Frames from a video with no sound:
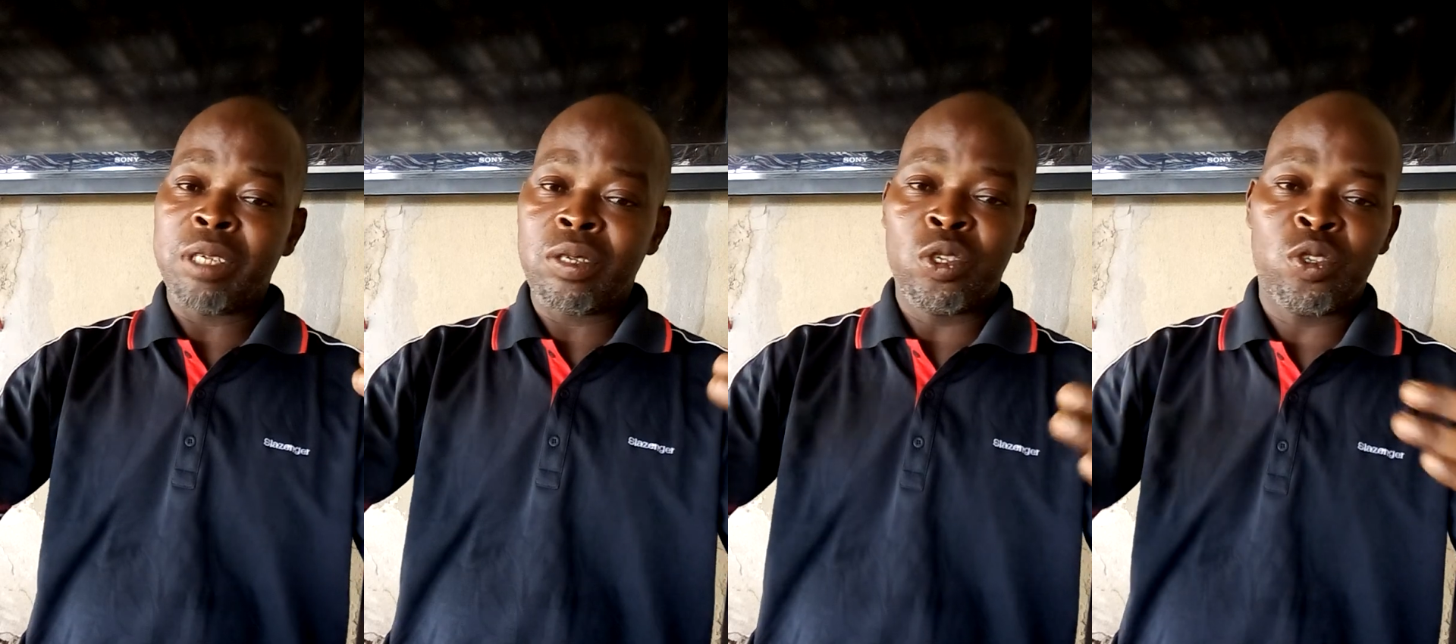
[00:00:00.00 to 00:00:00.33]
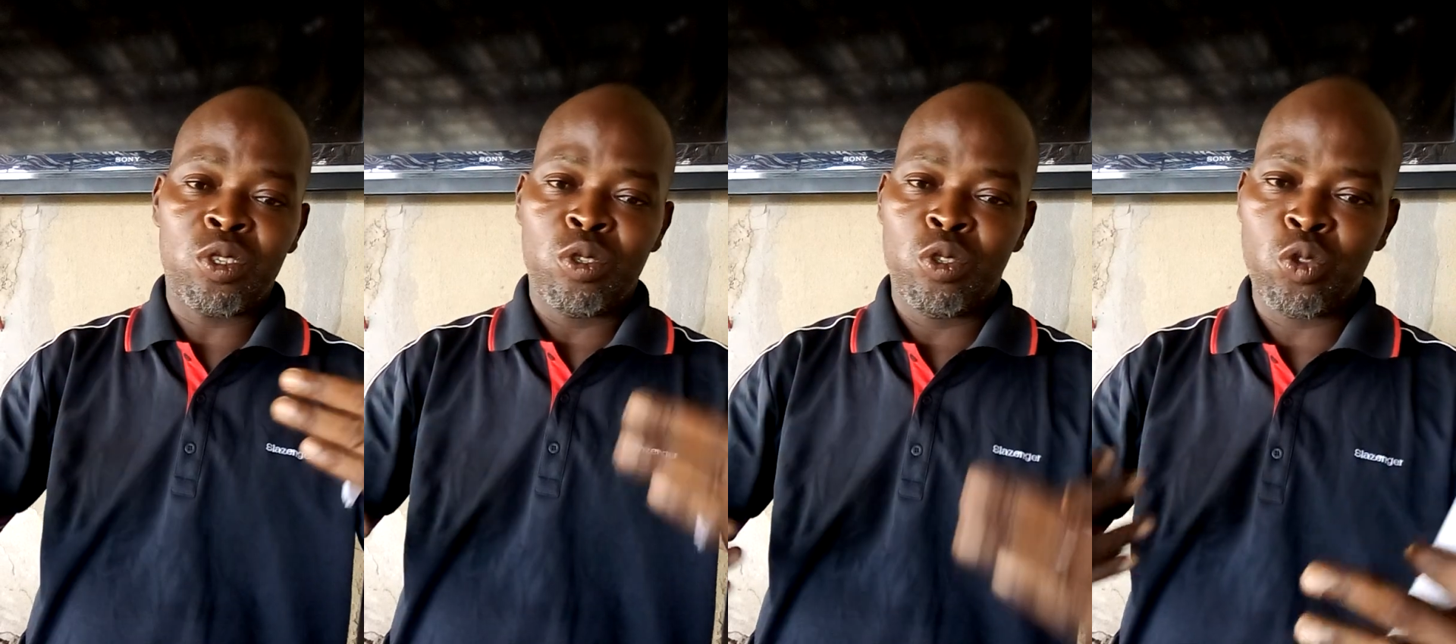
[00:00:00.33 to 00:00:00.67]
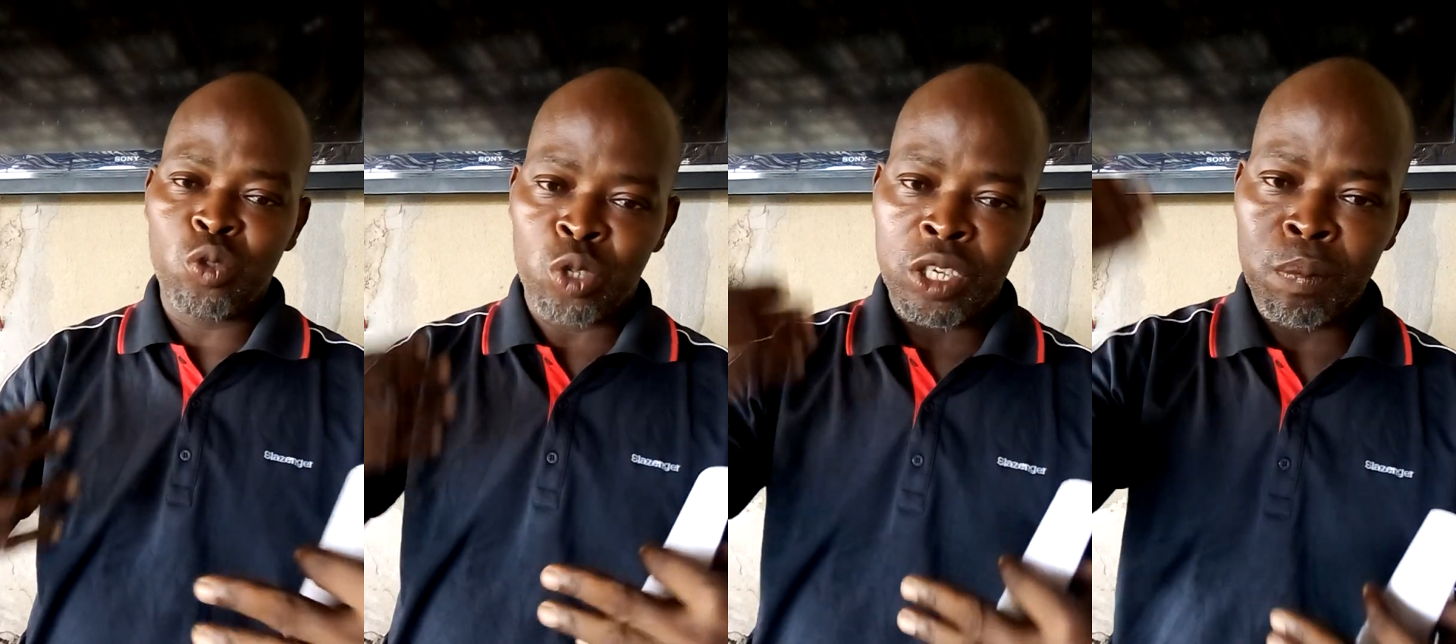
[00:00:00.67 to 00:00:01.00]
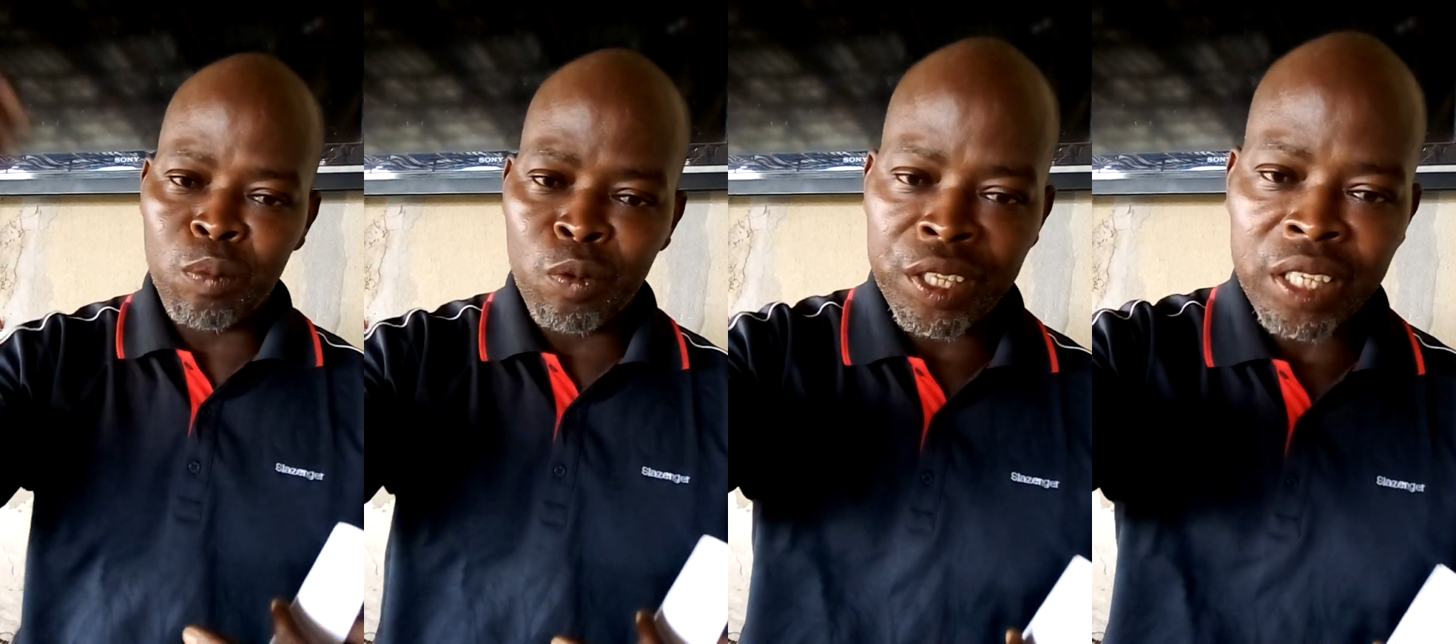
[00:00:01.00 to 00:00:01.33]
because you keep
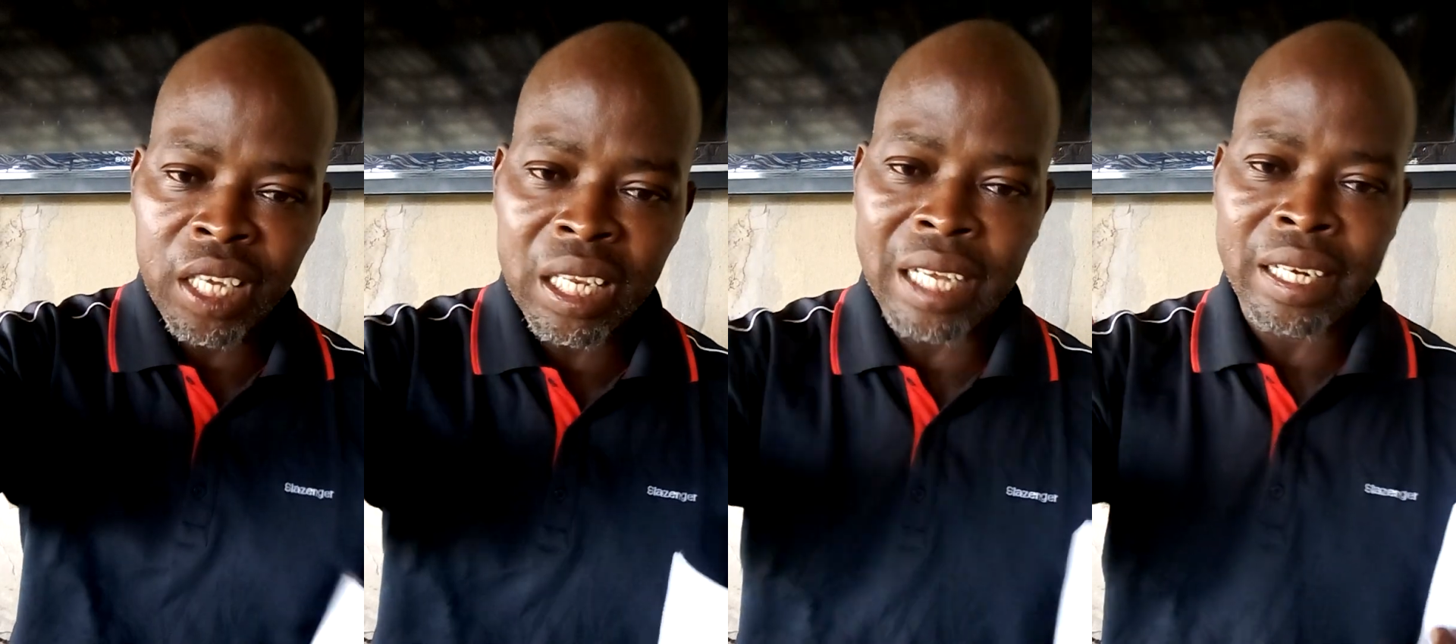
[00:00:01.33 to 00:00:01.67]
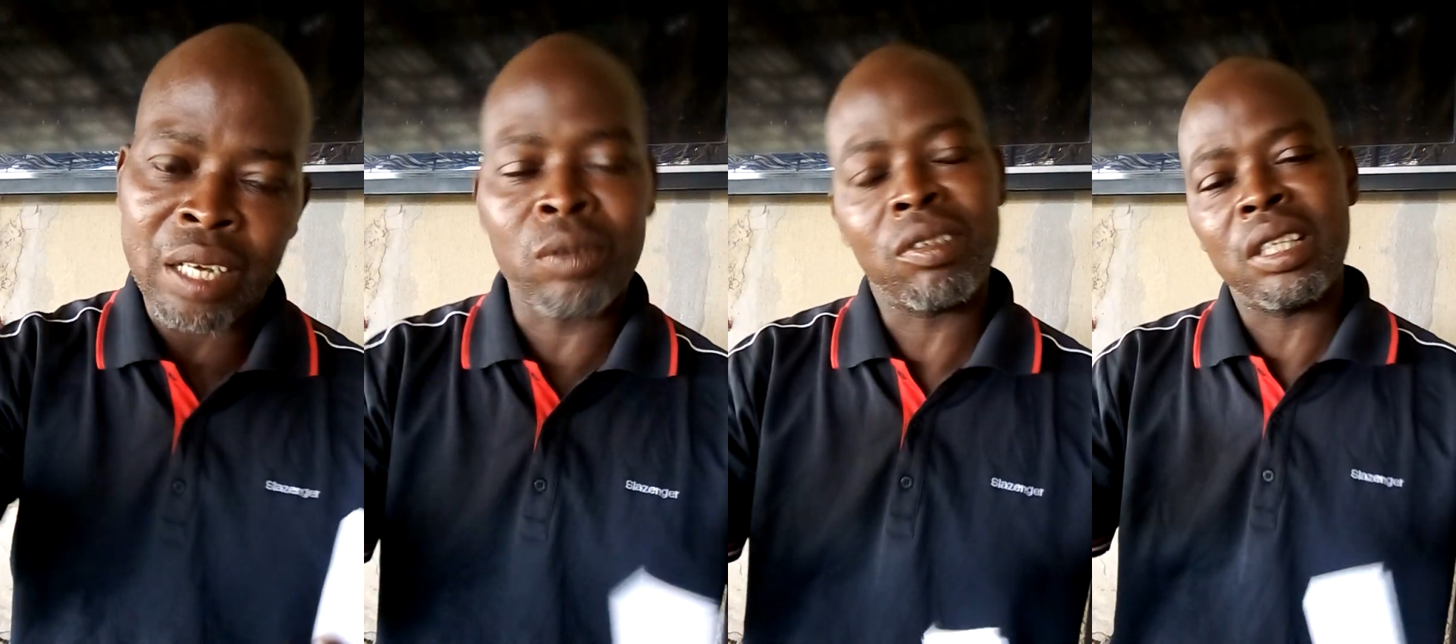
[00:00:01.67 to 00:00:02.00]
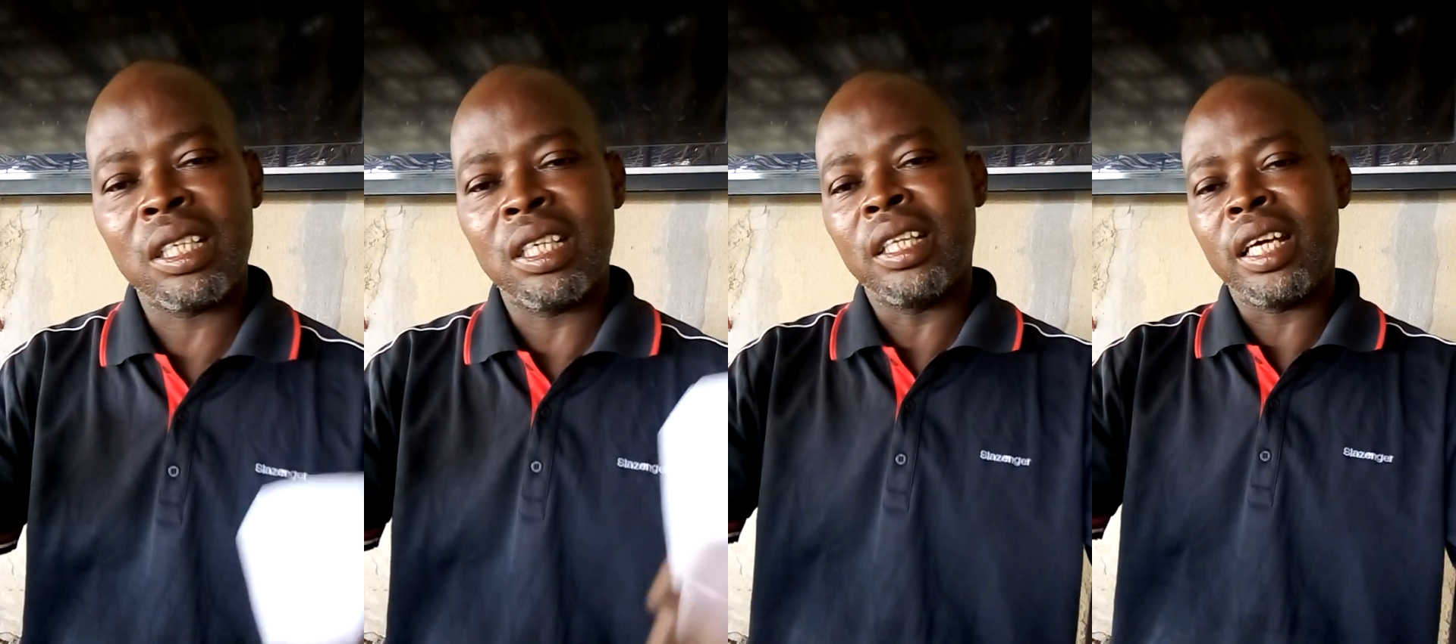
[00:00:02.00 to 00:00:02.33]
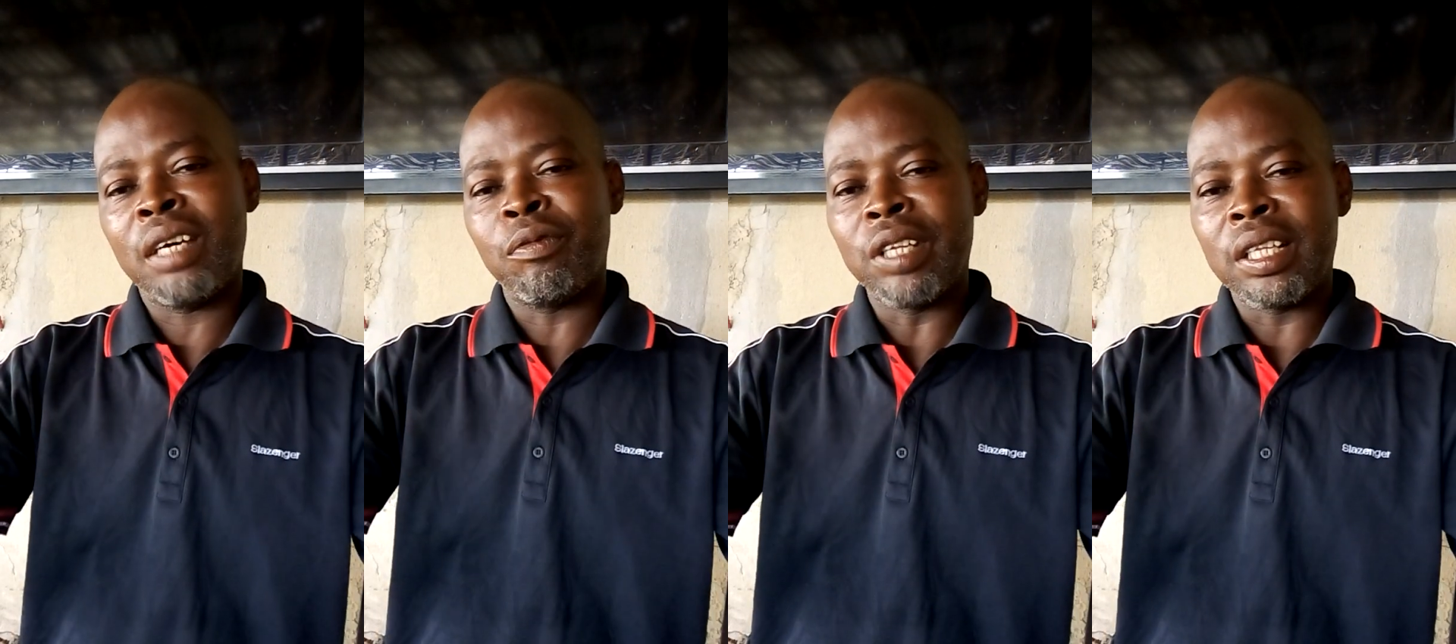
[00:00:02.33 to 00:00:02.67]
moving in and out in the
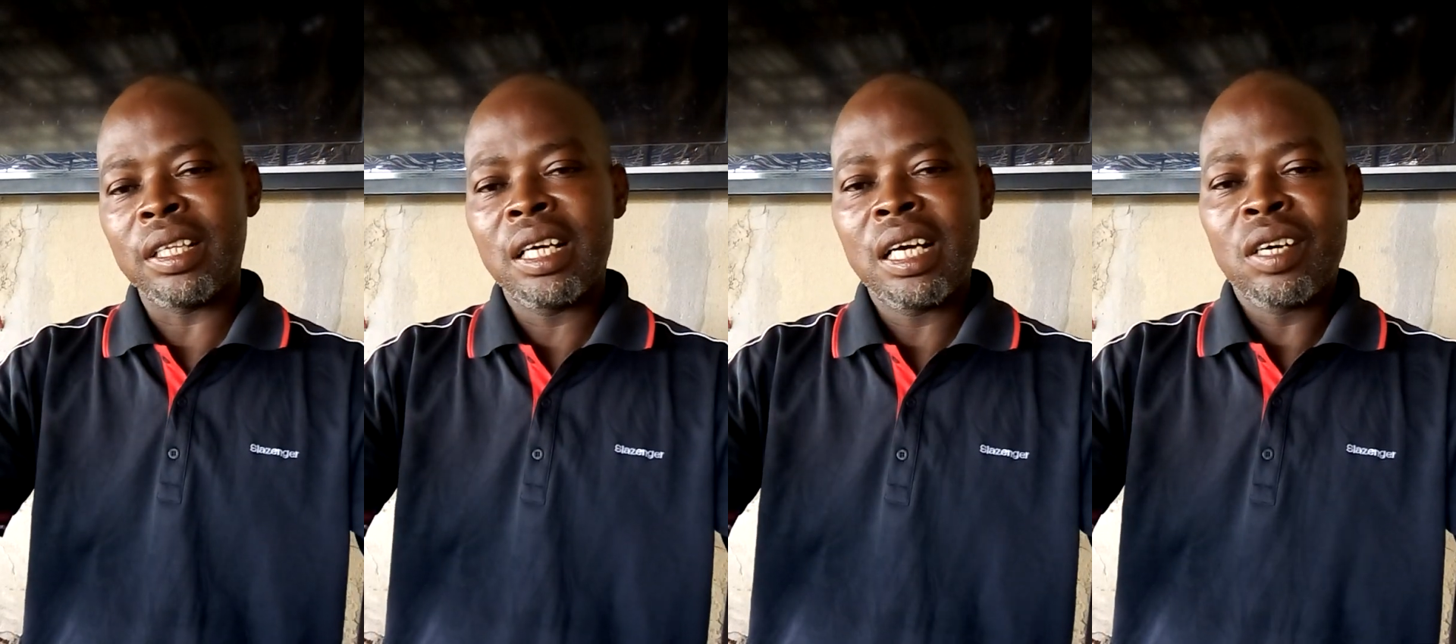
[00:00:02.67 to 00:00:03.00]
evening.